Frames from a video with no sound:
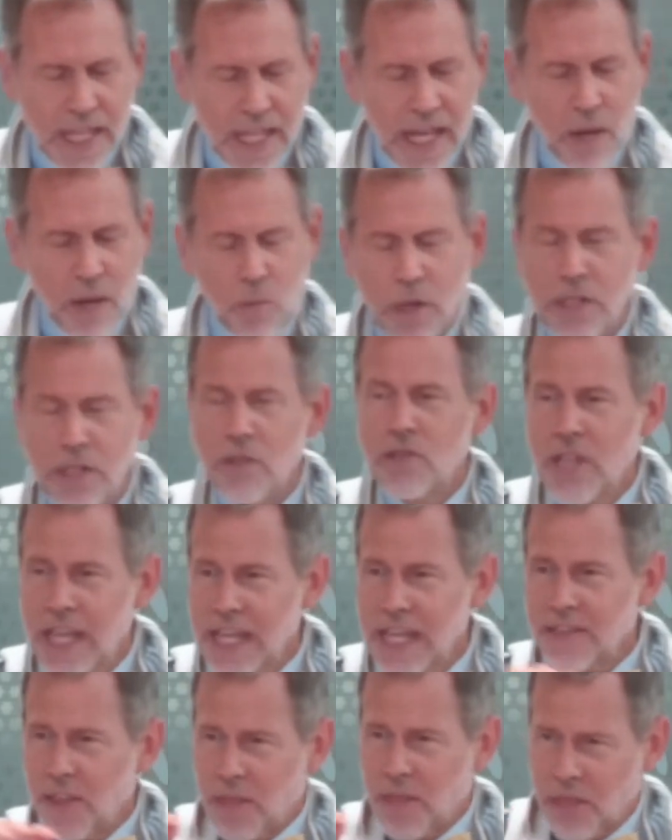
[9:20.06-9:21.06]
And when you
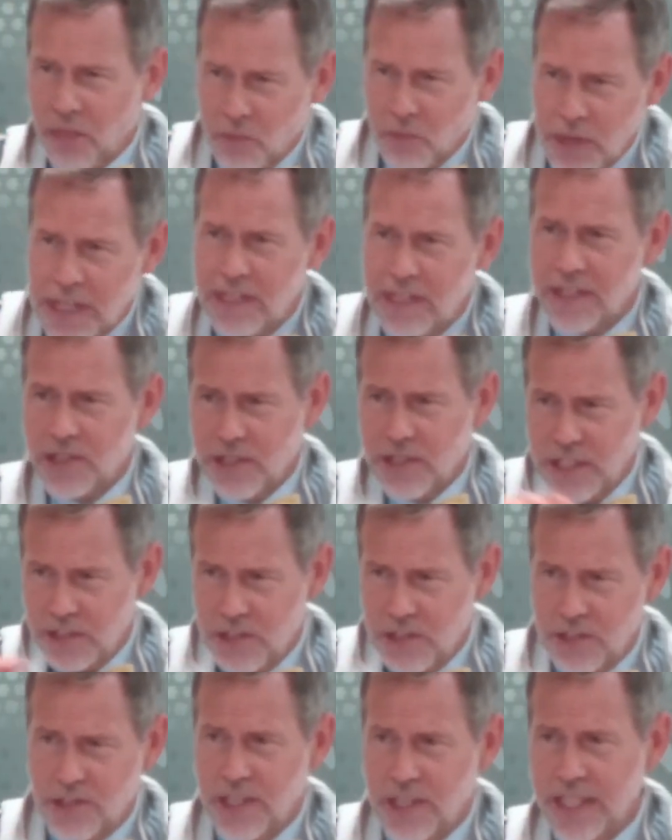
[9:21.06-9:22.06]
take the 3
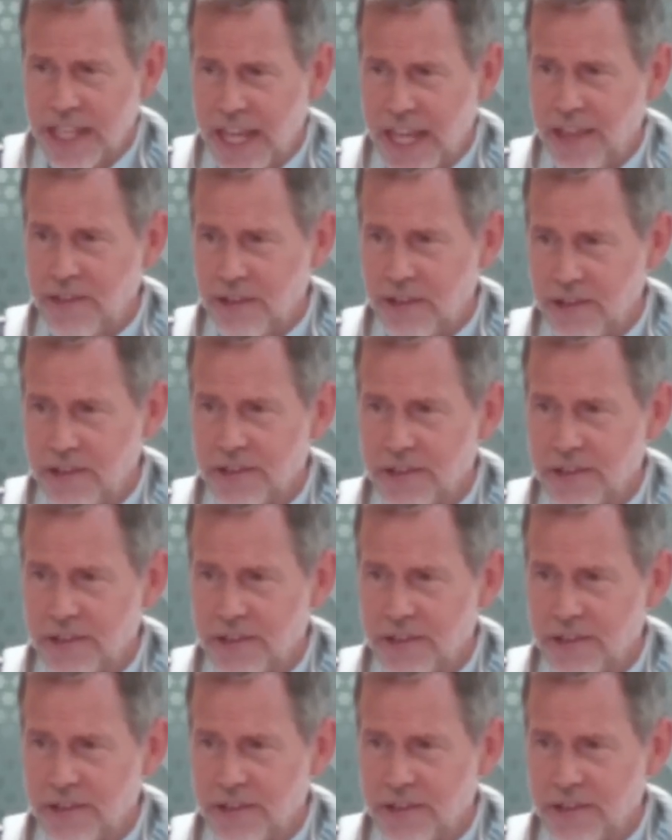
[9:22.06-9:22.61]
decisions together,